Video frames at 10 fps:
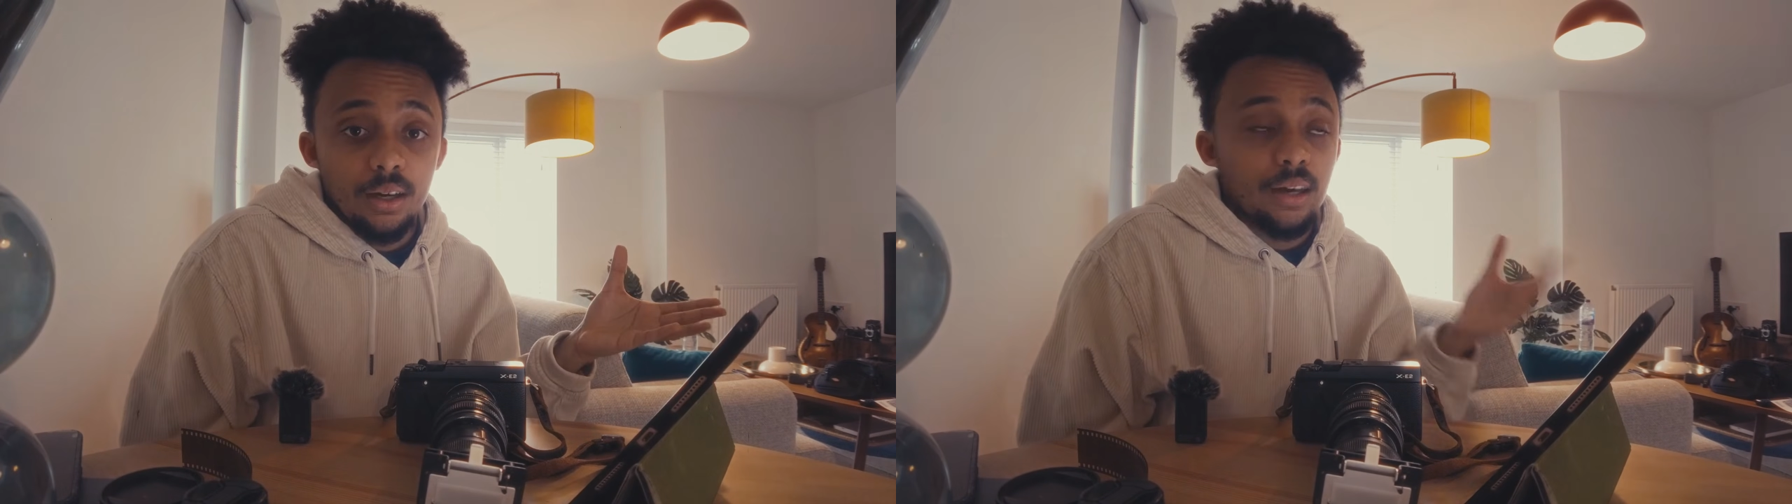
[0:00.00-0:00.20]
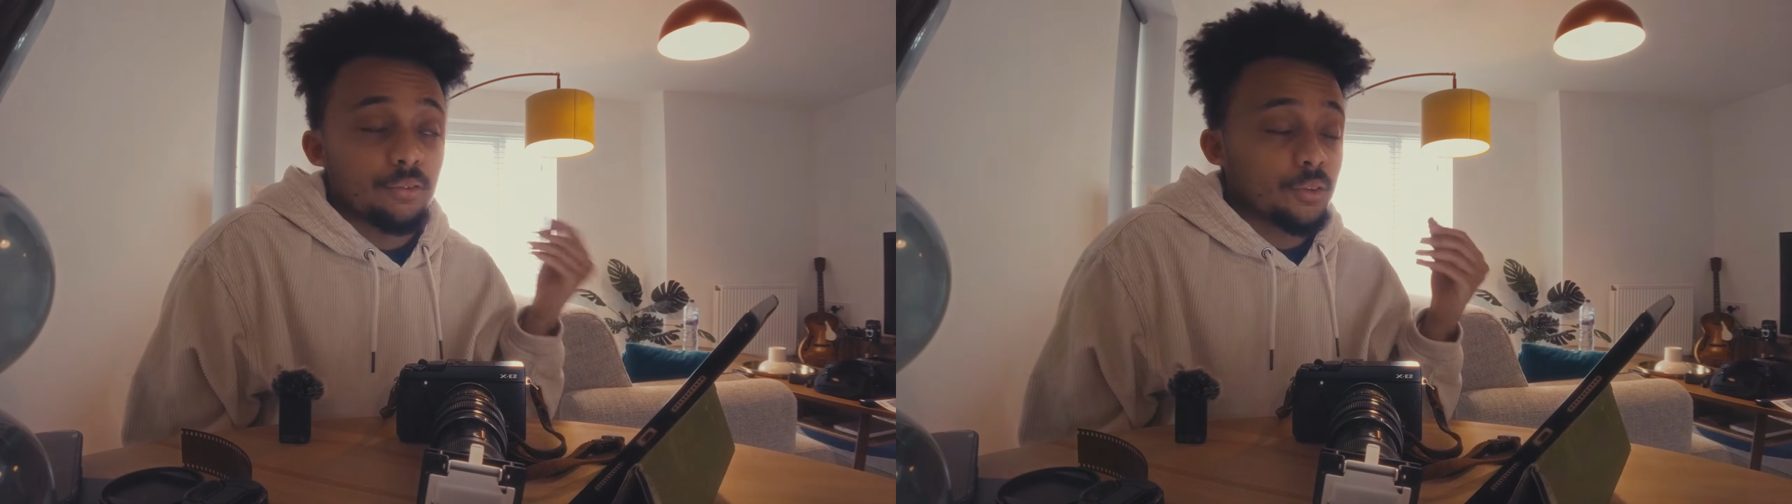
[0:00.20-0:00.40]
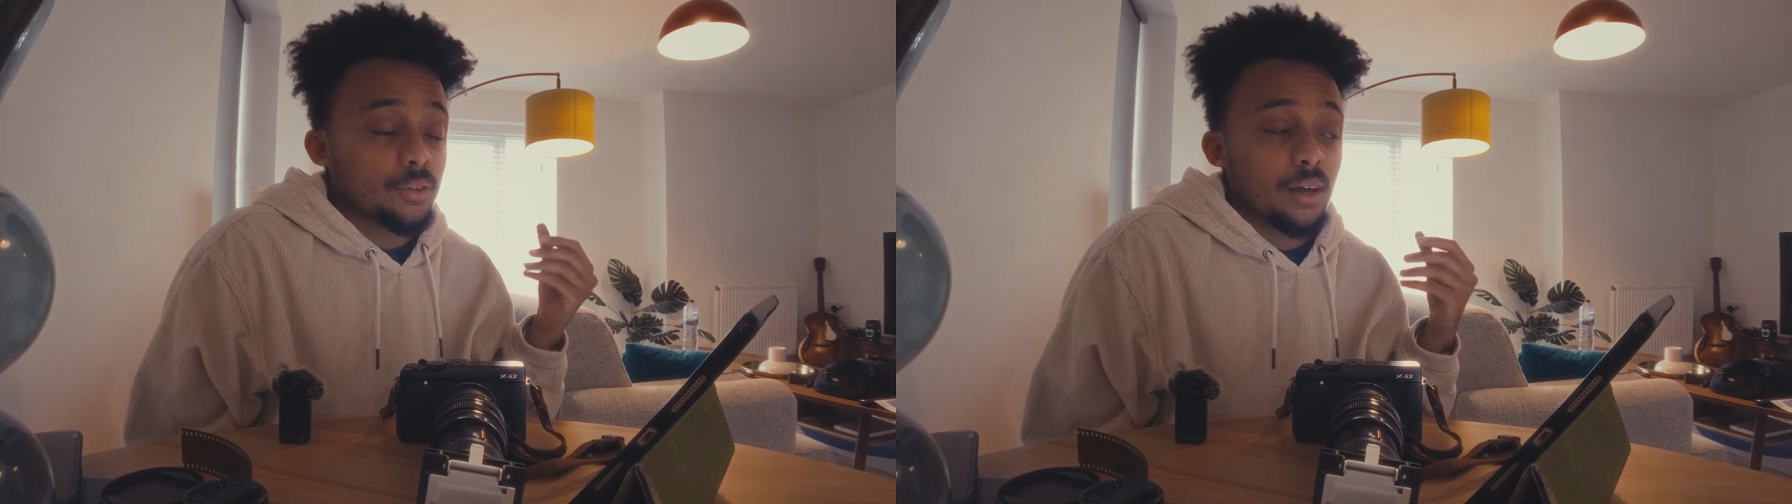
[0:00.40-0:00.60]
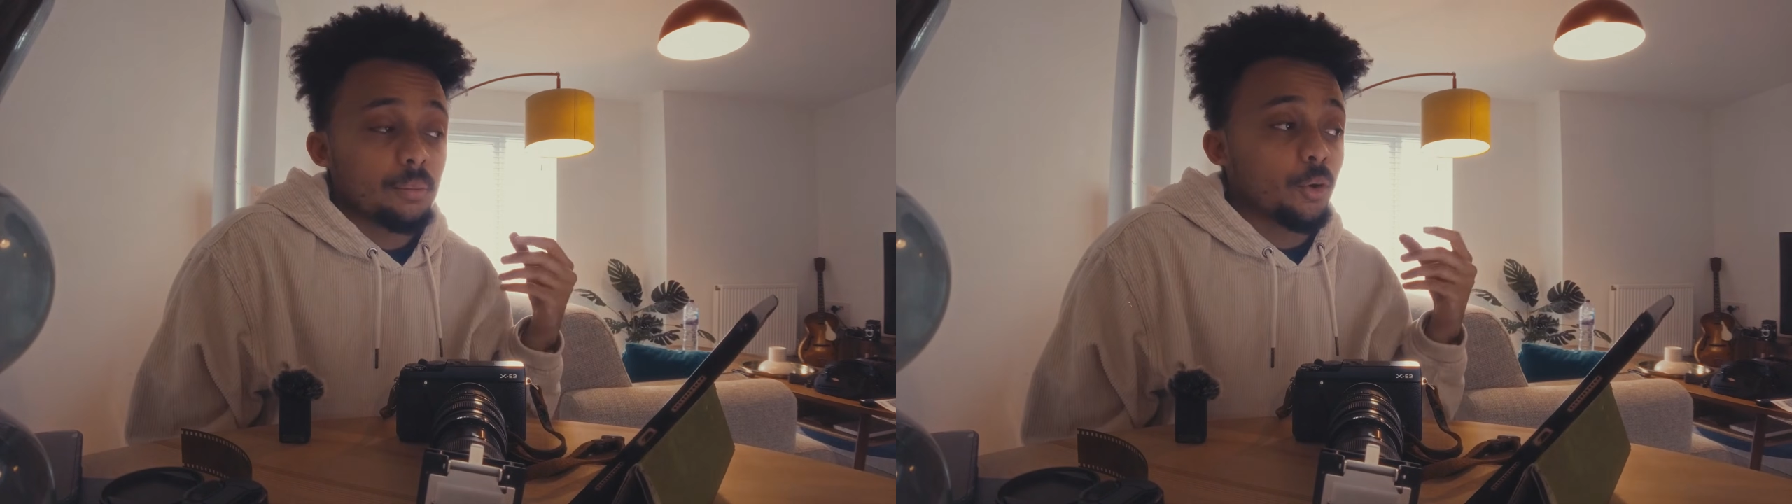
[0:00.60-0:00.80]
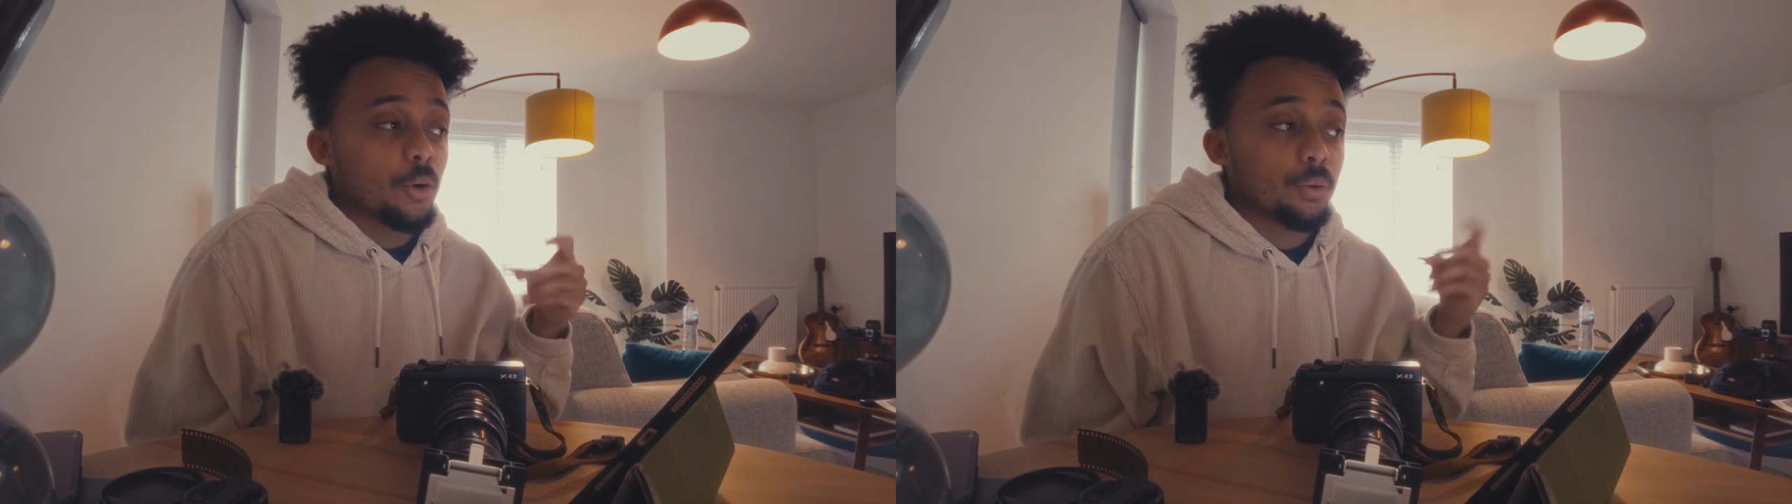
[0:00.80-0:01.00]
If you say
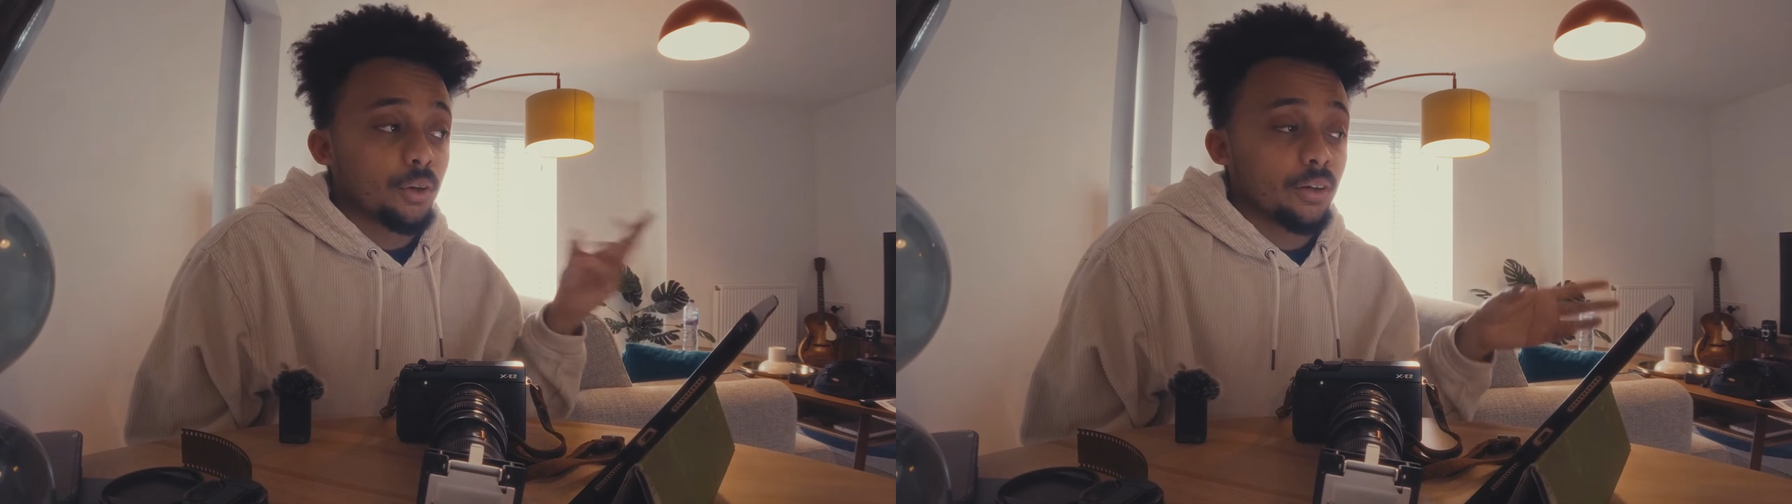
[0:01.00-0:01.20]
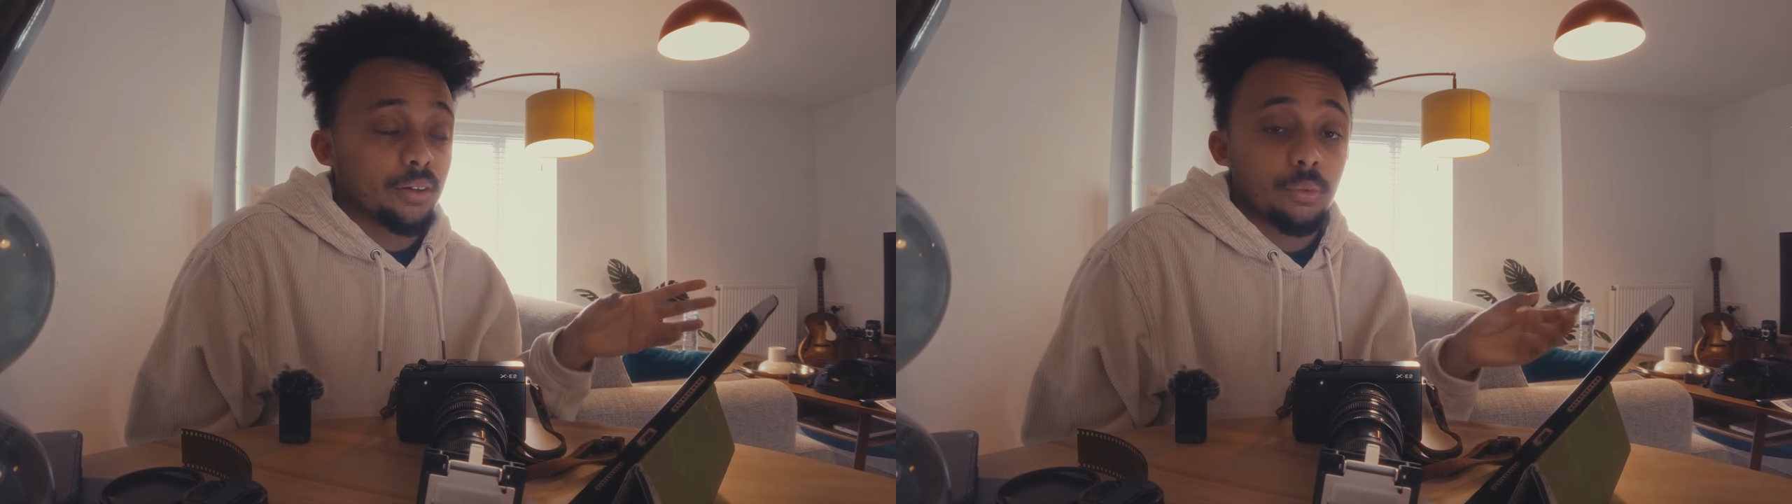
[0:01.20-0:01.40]
bought a product